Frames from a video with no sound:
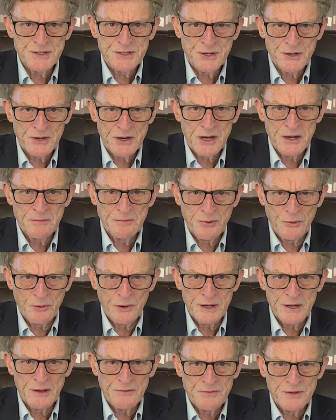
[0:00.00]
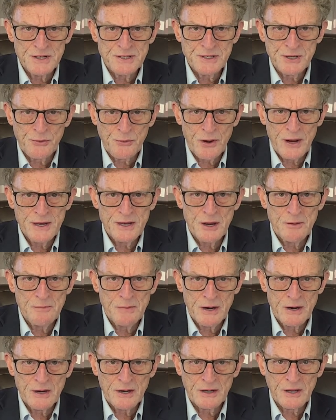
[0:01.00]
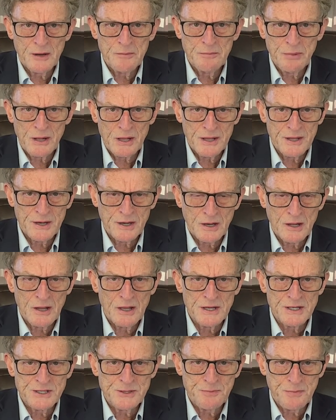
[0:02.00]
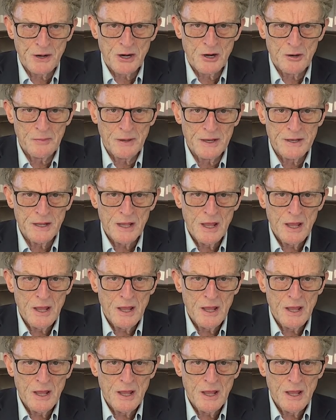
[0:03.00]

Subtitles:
turning point of this great American political experiment